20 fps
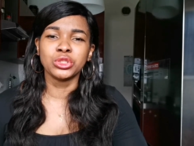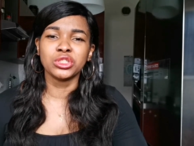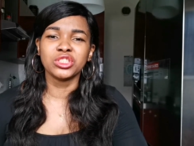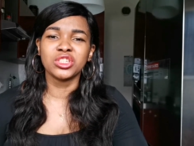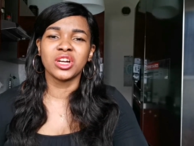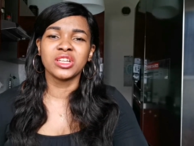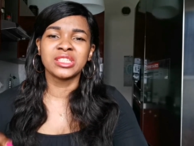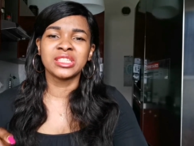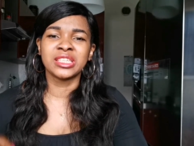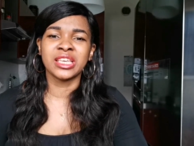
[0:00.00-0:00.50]
Do
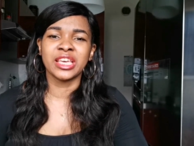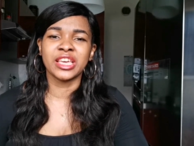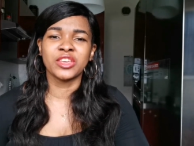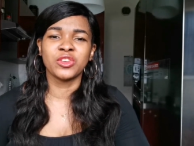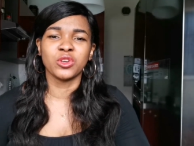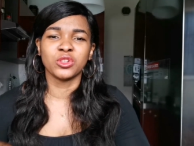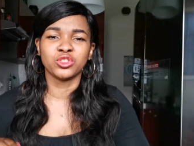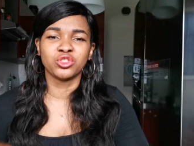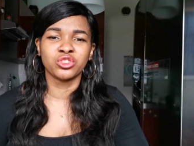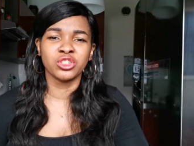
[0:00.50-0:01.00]
not
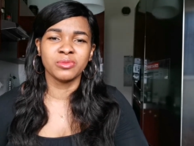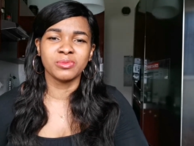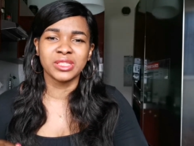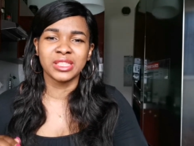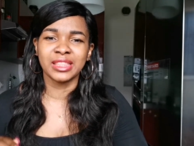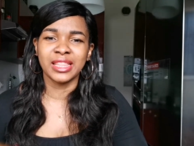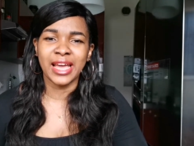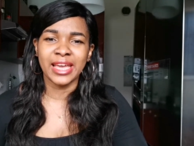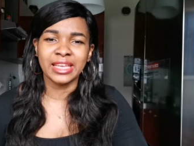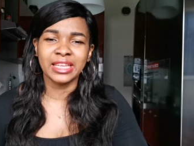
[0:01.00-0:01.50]
take your
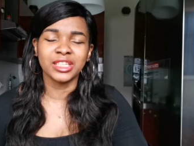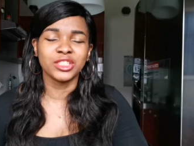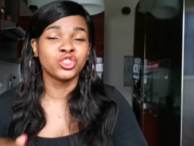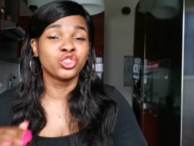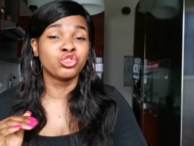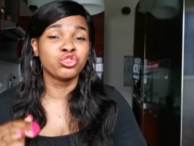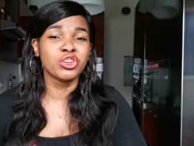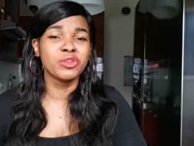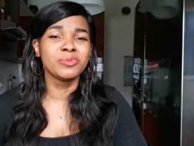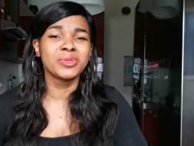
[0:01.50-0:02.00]
dreams lightly.
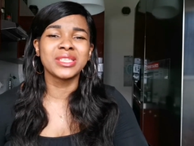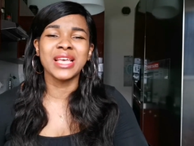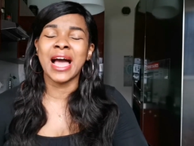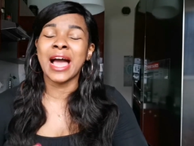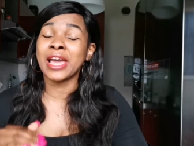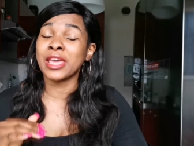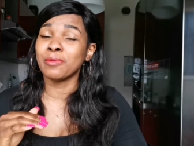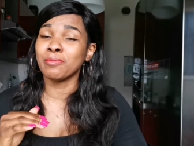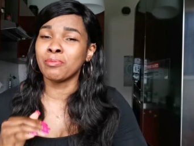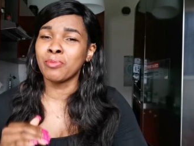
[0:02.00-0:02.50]
Dreams
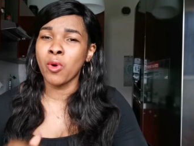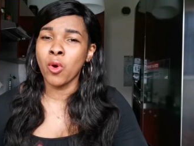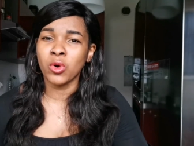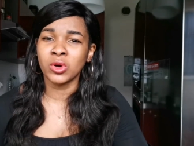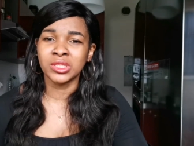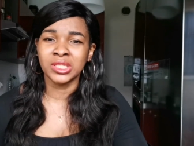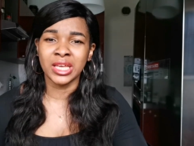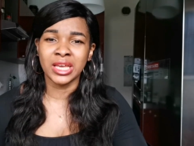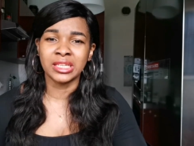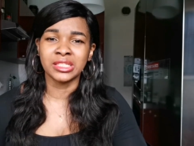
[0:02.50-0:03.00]
are
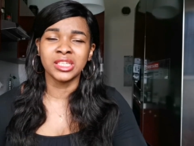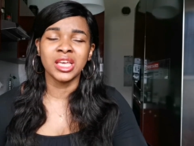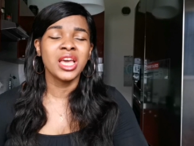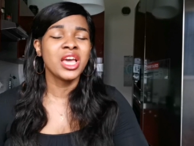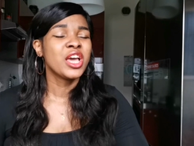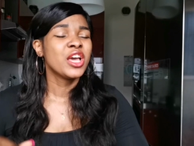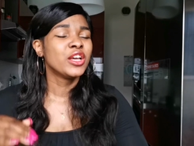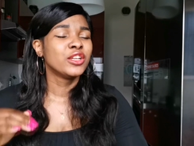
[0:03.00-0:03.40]
important.